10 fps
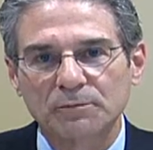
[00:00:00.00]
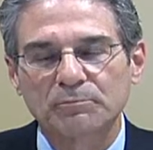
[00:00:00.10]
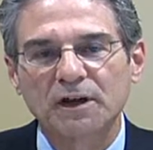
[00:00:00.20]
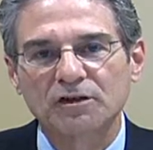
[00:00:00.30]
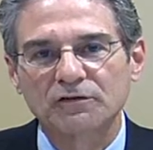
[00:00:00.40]

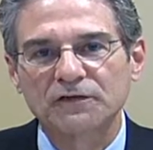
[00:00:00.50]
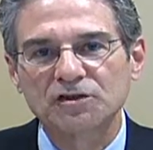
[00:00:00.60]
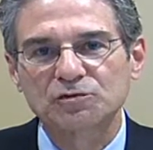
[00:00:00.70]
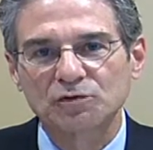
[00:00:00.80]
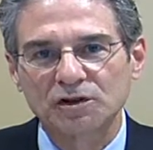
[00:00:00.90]
better
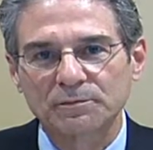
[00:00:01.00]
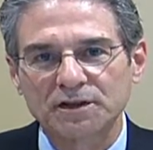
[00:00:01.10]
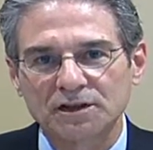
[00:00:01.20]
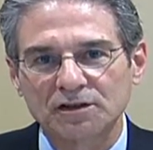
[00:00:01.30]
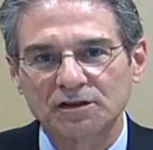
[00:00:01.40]
visual
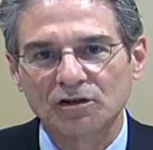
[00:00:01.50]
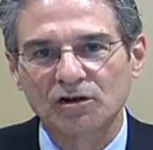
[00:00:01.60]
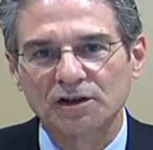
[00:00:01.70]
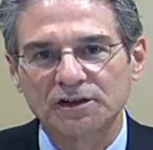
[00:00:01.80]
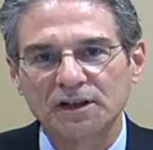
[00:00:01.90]
appeal
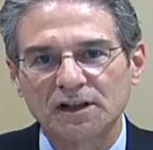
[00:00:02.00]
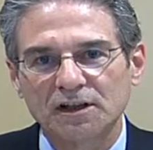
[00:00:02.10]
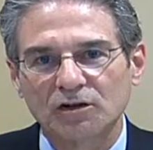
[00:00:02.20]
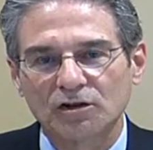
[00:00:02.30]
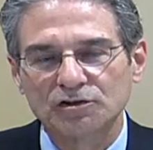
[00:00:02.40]

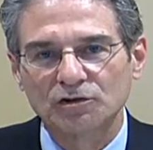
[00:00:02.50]
on